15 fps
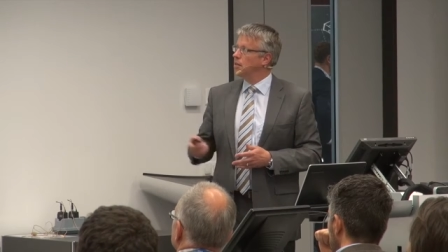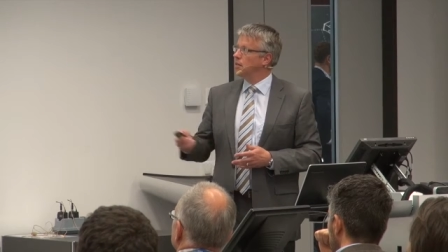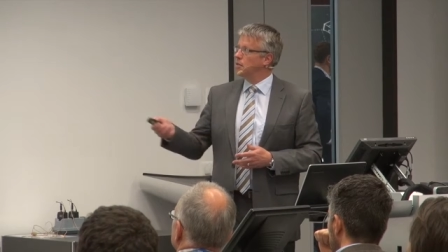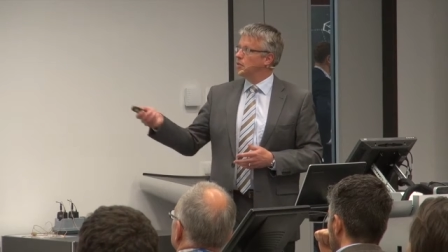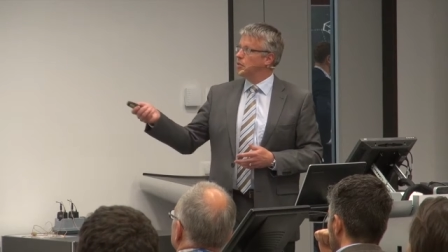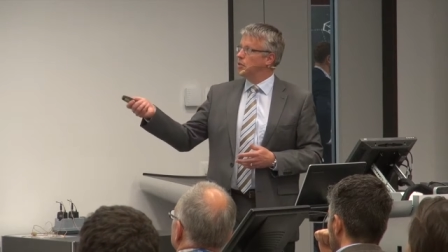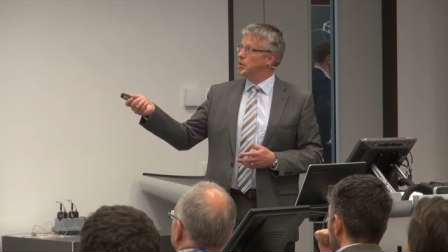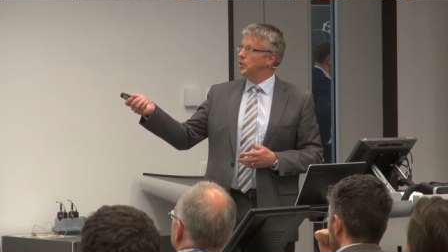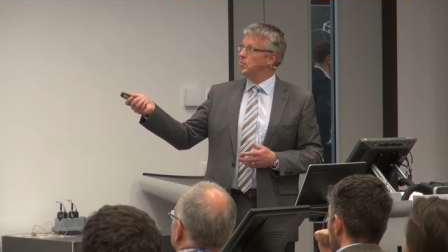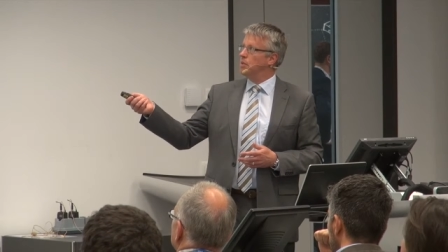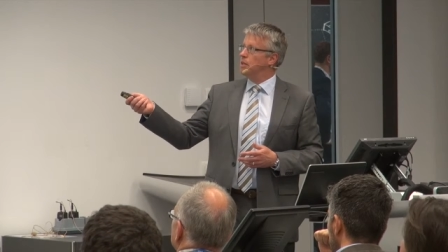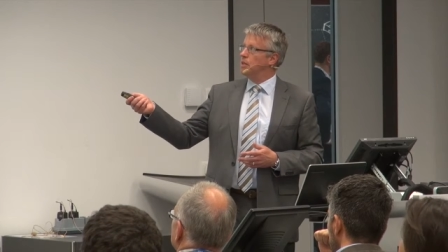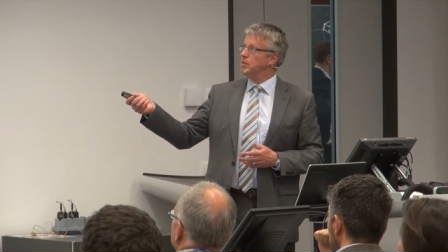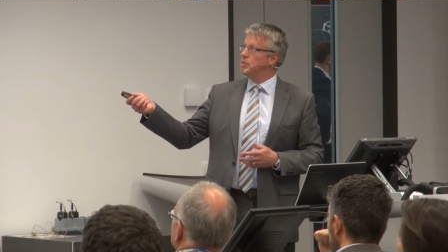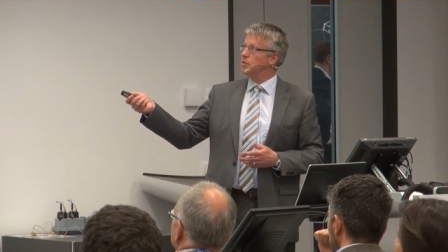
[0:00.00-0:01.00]
the
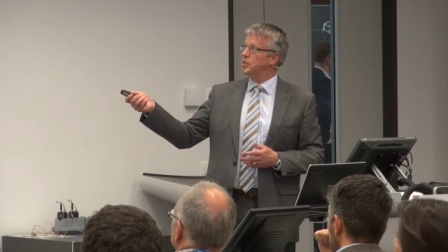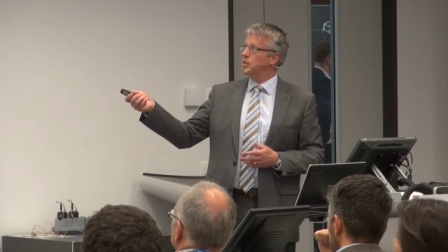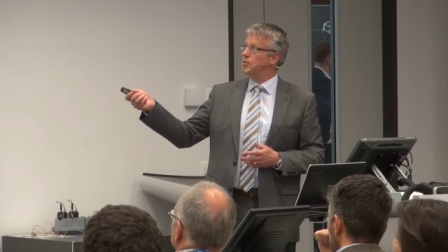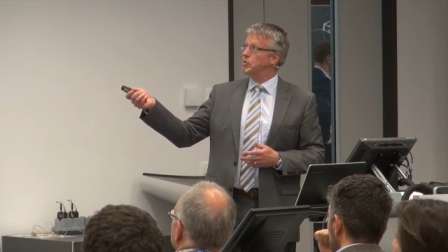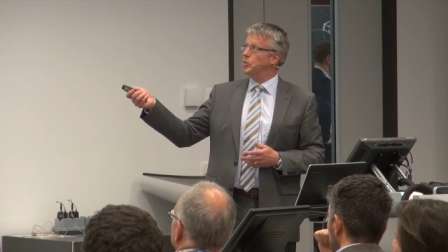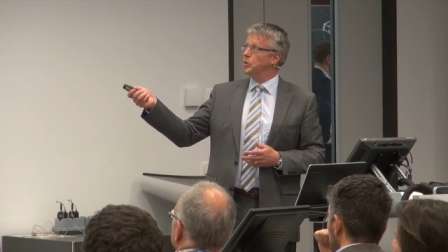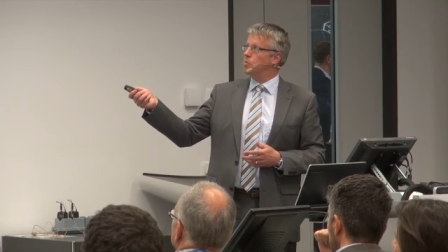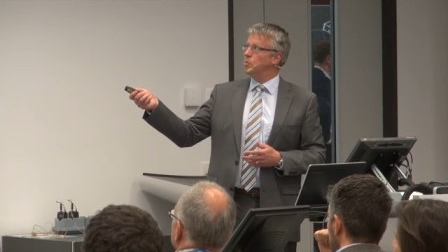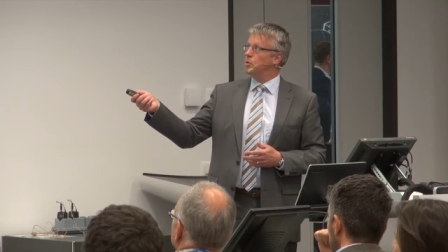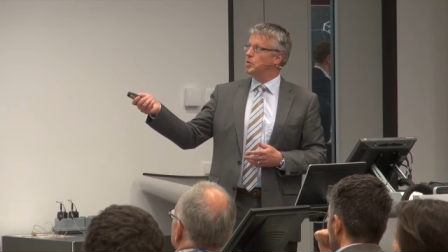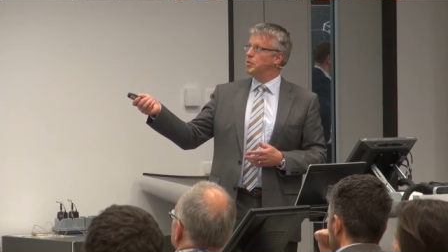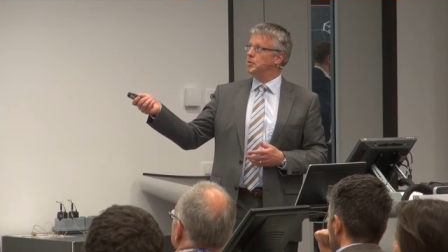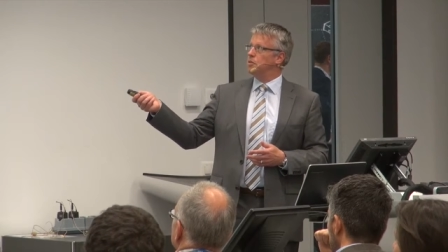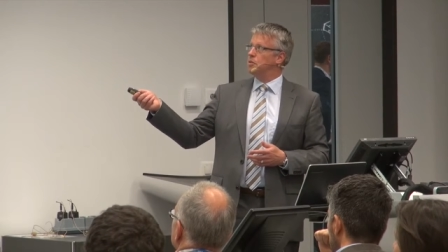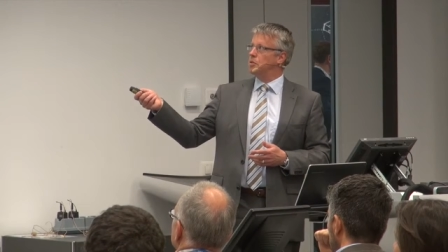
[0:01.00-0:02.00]
term Industry
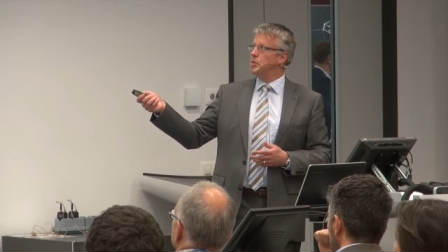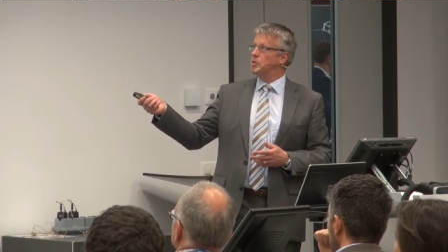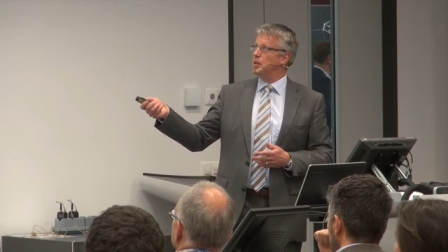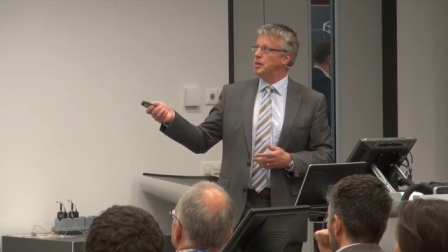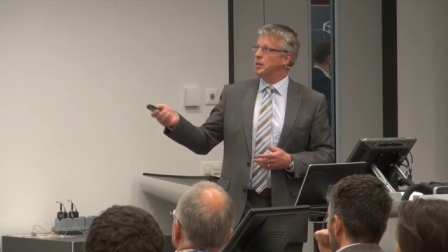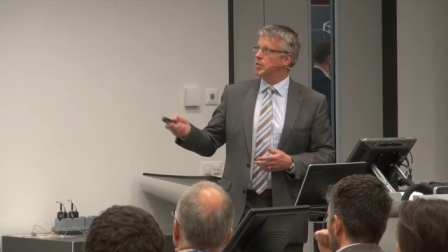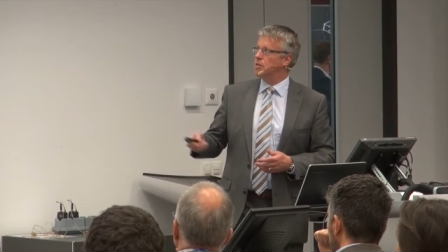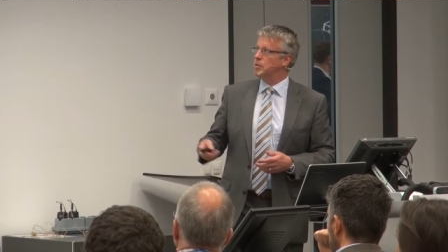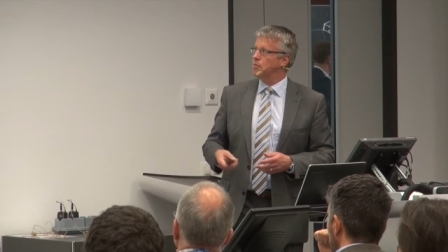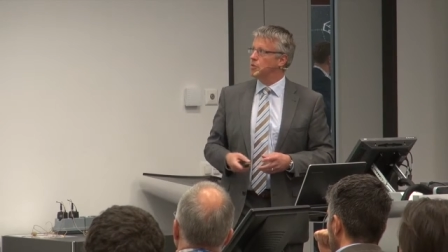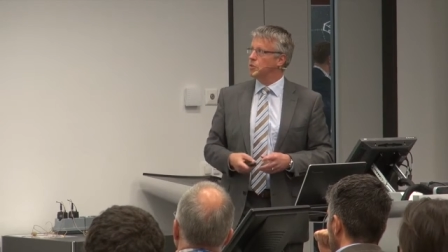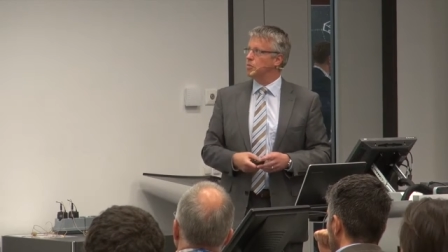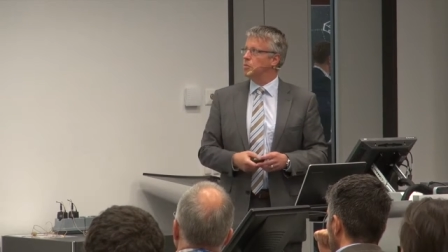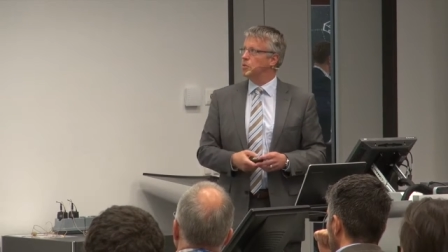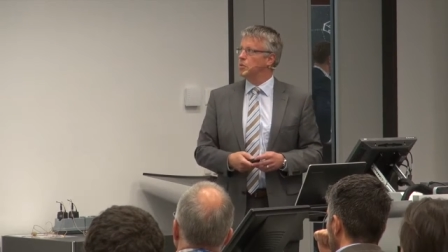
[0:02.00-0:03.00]
4.0 actually
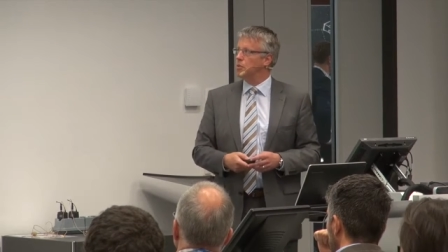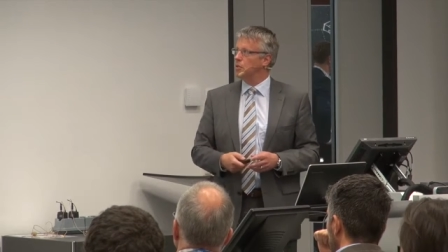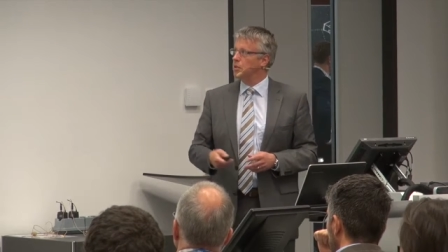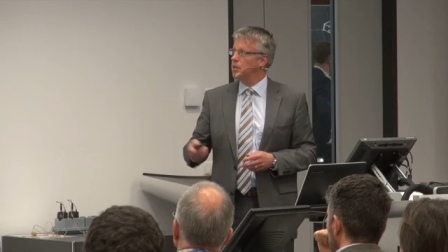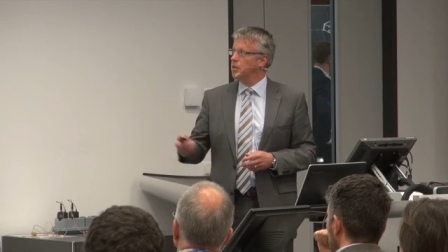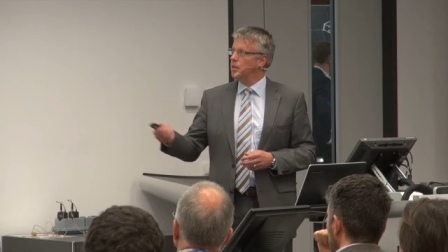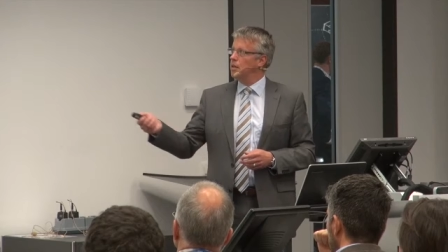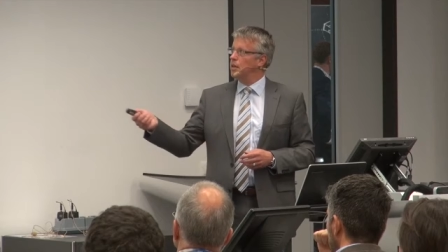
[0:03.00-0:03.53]
was born.